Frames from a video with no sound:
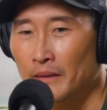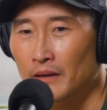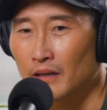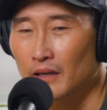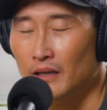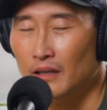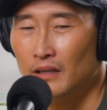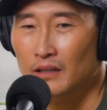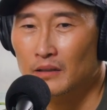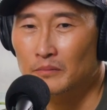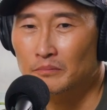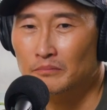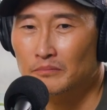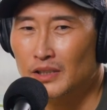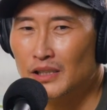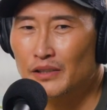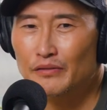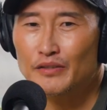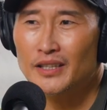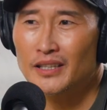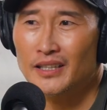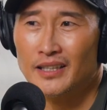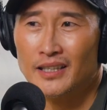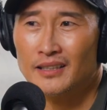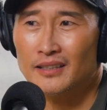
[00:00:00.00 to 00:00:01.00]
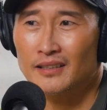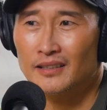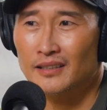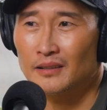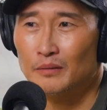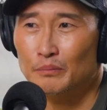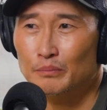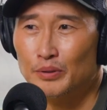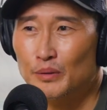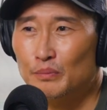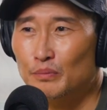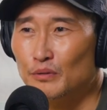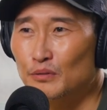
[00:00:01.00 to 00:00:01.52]
So um, even the ending,
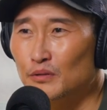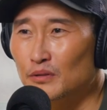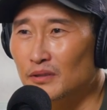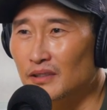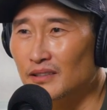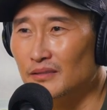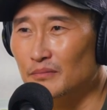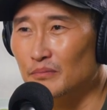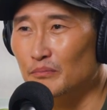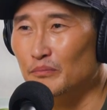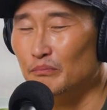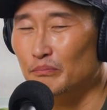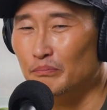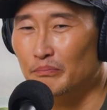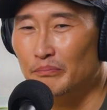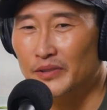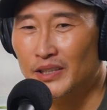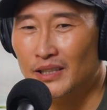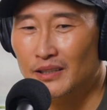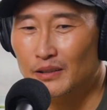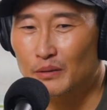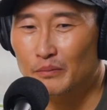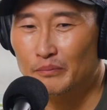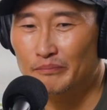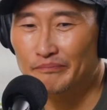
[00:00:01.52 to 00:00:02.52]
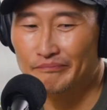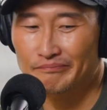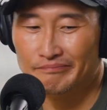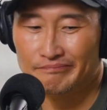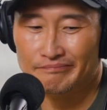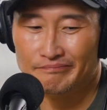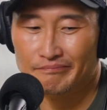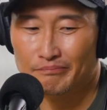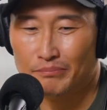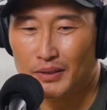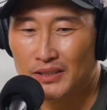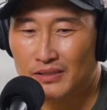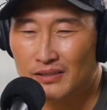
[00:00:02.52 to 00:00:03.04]
people were you know
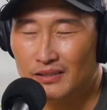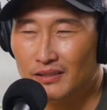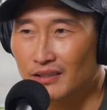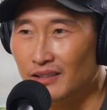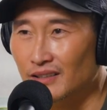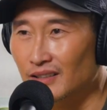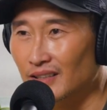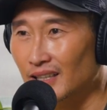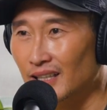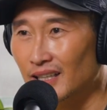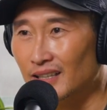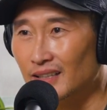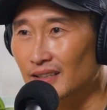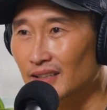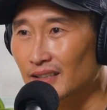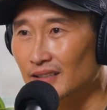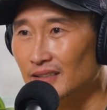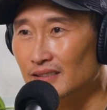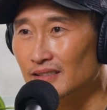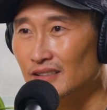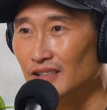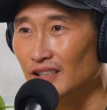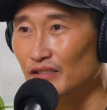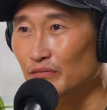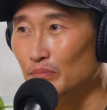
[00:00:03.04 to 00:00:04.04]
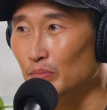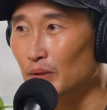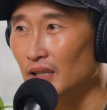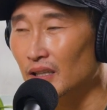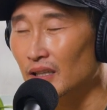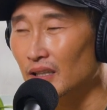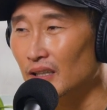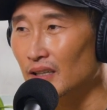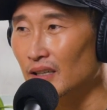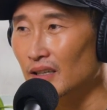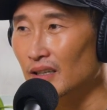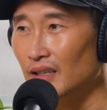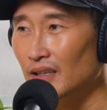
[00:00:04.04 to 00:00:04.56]
busting on the ending and stuff, but
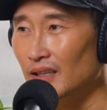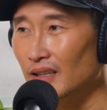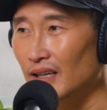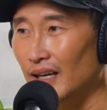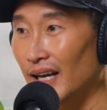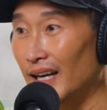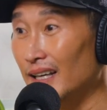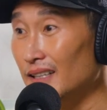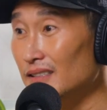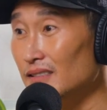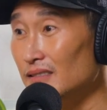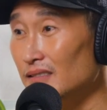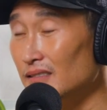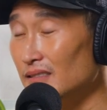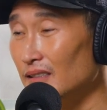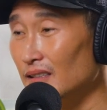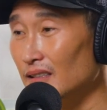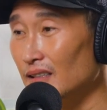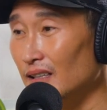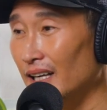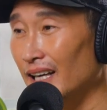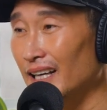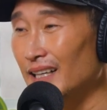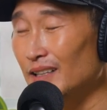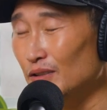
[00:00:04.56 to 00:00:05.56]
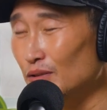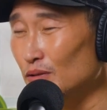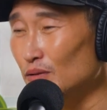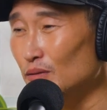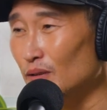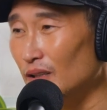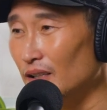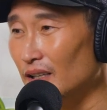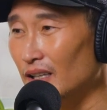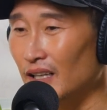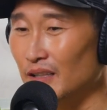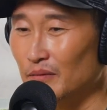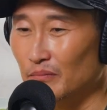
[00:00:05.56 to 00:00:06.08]
I just I knew
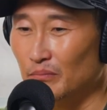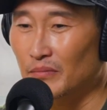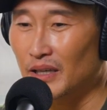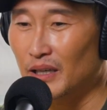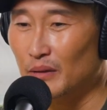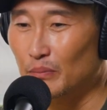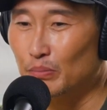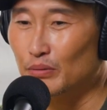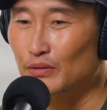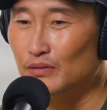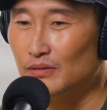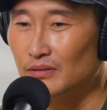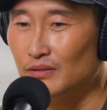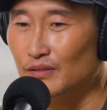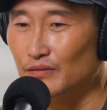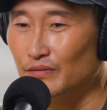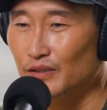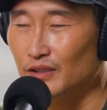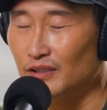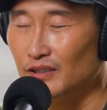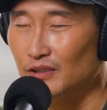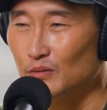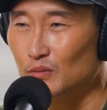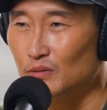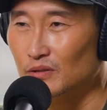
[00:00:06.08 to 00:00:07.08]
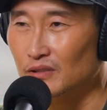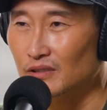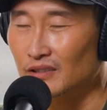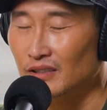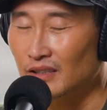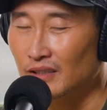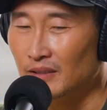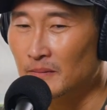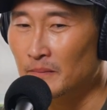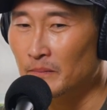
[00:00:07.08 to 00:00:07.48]
I, my personal feelings were